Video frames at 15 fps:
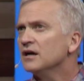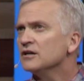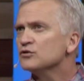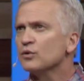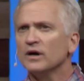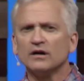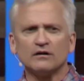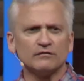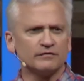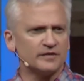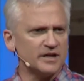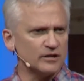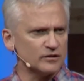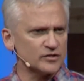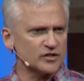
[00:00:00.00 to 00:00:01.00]
12
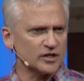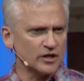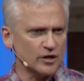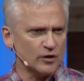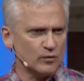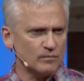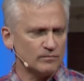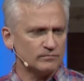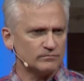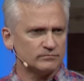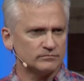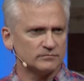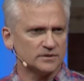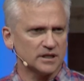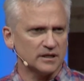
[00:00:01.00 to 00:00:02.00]
years ago.
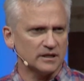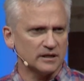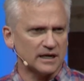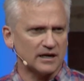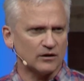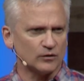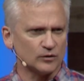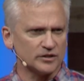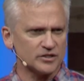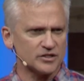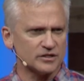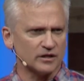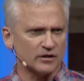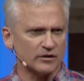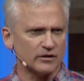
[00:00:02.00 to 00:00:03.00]
Uh, our oldest
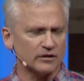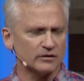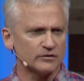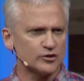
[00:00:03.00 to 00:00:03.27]
daughter,